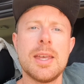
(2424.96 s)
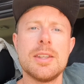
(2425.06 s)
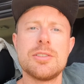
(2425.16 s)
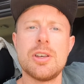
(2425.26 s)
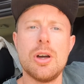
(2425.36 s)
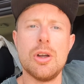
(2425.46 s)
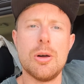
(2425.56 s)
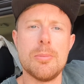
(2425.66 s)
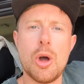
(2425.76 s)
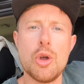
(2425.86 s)
So
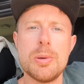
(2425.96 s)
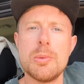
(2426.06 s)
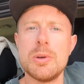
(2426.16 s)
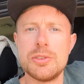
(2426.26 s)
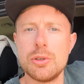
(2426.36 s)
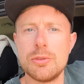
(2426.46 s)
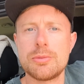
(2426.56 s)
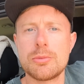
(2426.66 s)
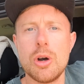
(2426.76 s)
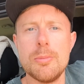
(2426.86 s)
I'm hoping we'd sort
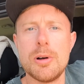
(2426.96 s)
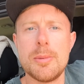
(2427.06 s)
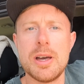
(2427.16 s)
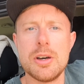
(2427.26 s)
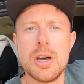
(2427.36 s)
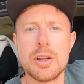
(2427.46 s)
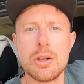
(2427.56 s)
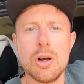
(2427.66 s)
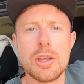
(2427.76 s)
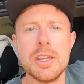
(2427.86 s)
of gone by about 9
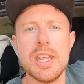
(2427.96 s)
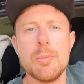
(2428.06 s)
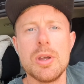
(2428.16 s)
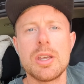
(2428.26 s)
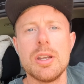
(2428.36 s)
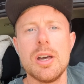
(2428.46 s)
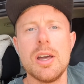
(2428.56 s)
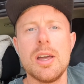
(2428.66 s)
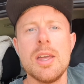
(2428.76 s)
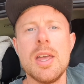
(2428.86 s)
o'clock, and then we're
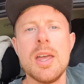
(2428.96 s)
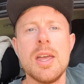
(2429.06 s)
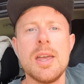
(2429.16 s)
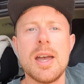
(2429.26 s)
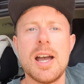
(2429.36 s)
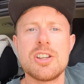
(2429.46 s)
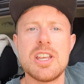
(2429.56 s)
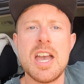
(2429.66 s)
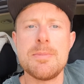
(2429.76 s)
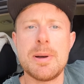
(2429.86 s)
gonna actually
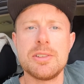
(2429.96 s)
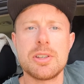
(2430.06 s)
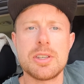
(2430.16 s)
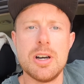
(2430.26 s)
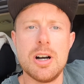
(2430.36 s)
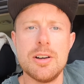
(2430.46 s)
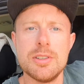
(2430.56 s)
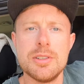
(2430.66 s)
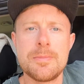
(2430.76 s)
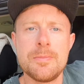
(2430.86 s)
head back to
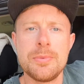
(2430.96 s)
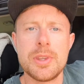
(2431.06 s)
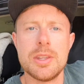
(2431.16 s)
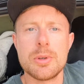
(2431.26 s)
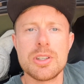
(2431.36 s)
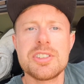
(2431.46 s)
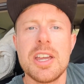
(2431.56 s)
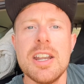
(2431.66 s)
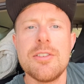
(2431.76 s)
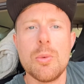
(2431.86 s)
Carnarvon. We're gonna
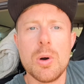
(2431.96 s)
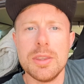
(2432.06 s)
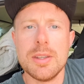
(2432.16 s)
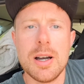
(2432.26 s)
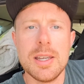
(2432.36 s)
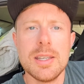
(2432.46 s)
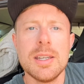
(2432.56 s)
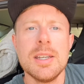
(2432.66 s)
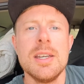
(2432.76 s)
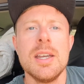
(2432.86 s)
stay there for one night.
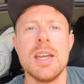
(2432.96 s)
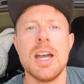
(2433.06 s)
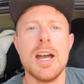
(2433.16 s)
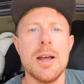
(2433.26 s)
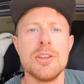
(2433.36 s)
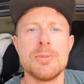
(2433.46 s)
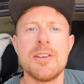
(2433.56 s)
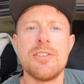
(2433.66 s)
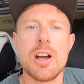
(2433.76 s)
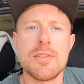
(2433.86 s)
It's about
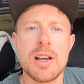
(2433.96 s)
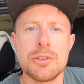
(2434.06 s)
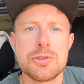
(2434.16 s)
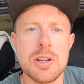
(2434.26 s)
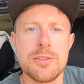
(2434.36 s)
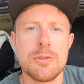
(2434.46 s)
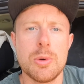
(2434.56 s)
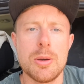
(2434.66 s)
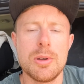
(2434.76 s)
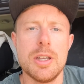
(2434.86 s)
5 hours drive from
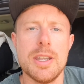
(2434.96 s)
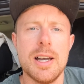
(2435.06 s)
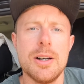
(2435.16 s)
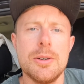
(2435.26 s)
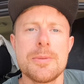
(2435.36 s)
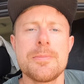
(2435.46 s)
where we are now,